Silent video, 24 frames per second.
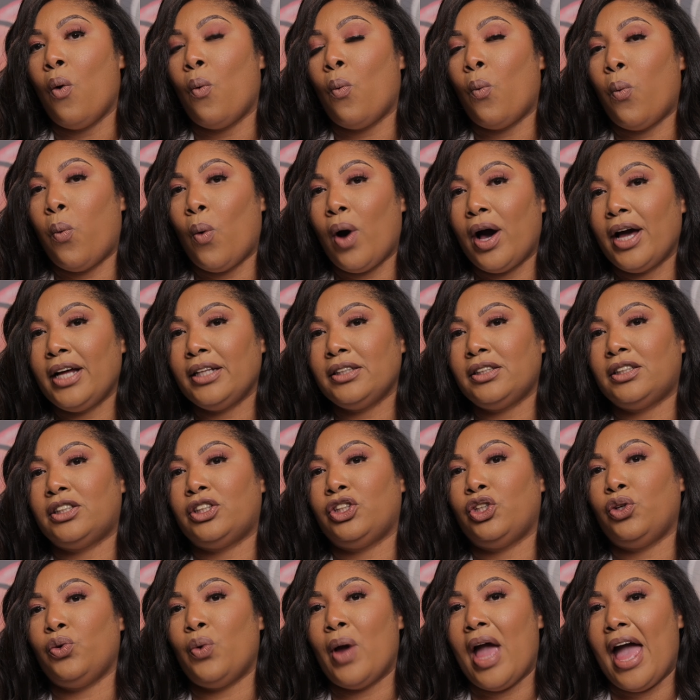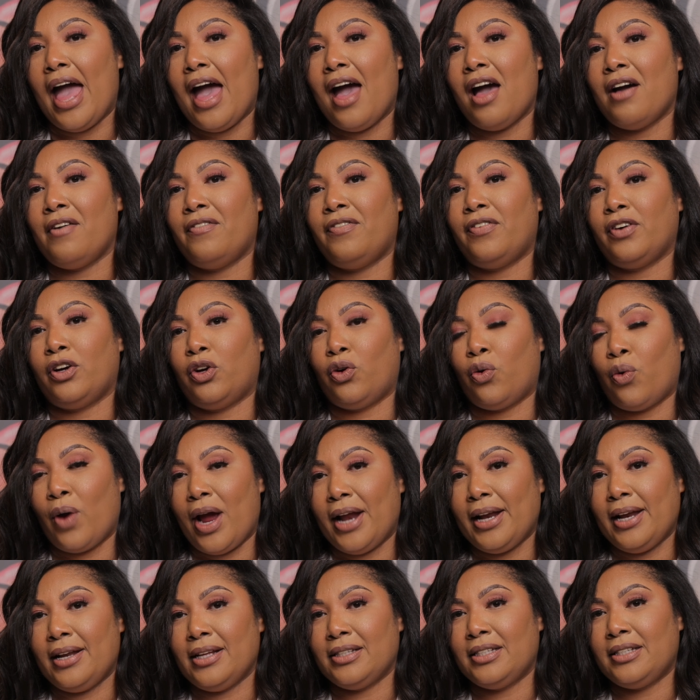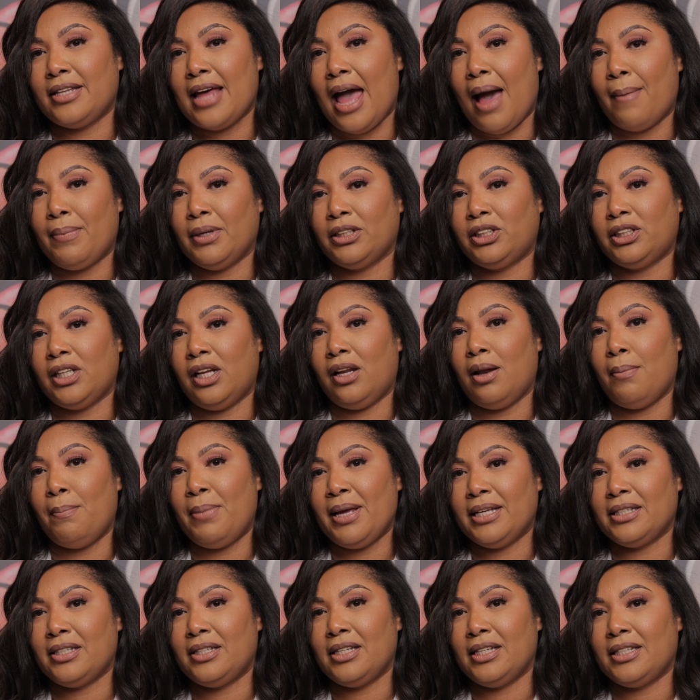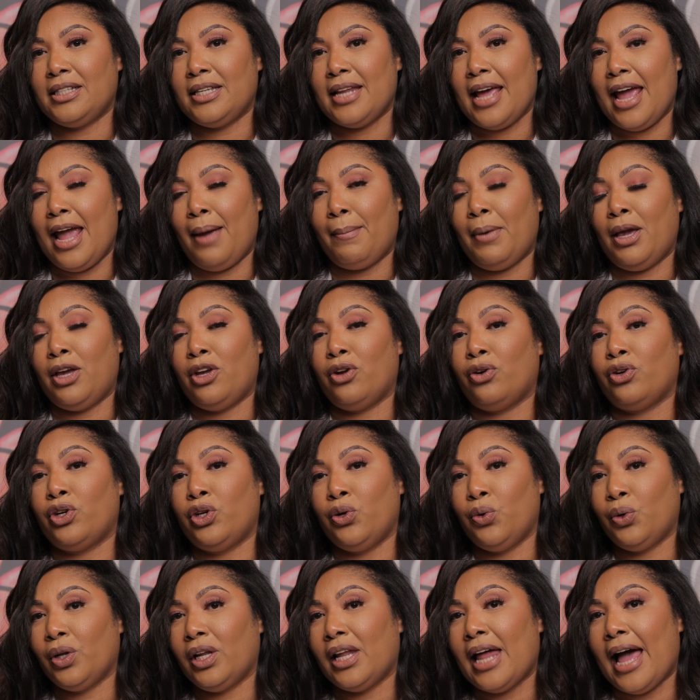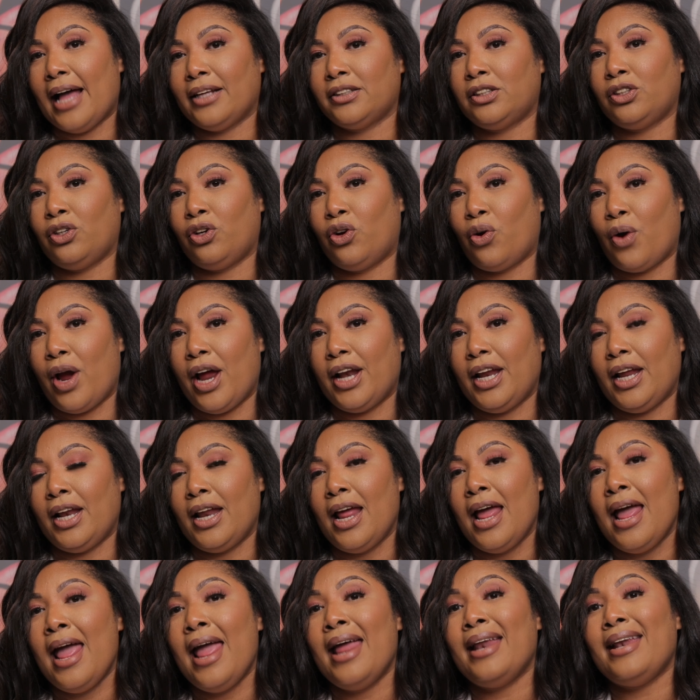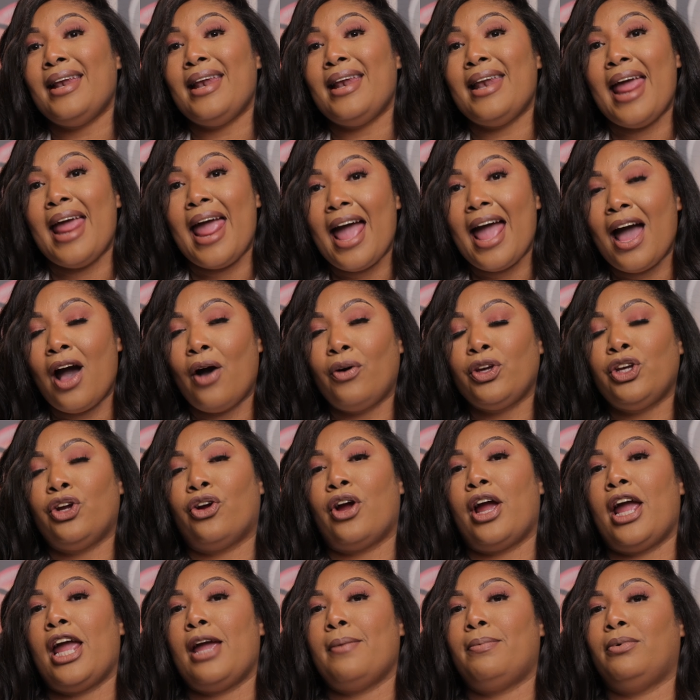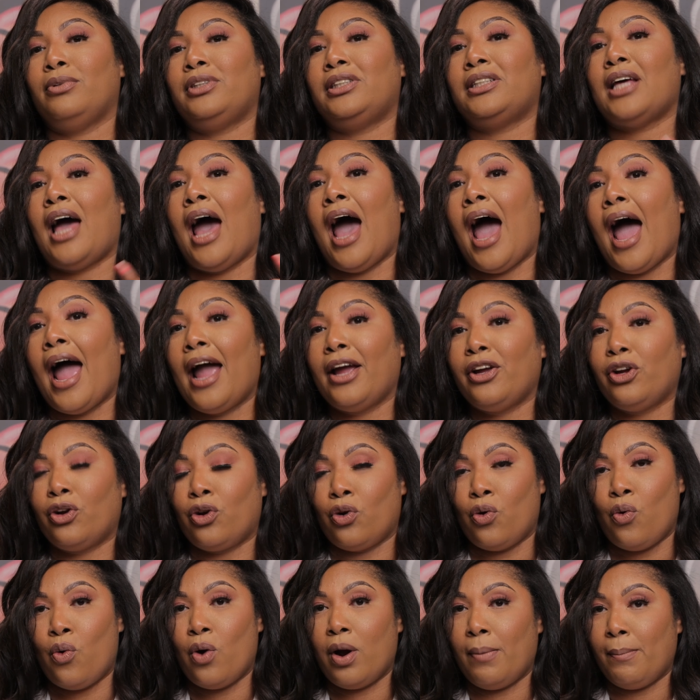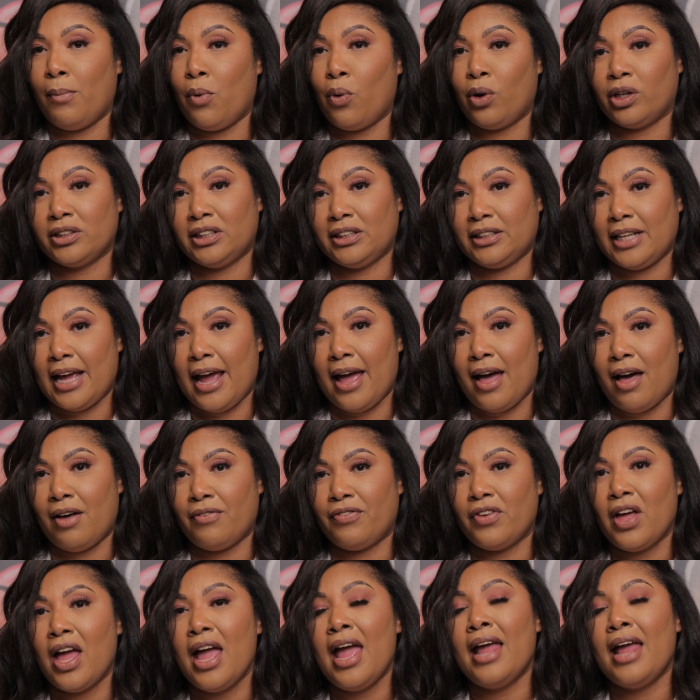Once you have credit established in the business name and you're utilizing credit, now you're able to hire on more staff.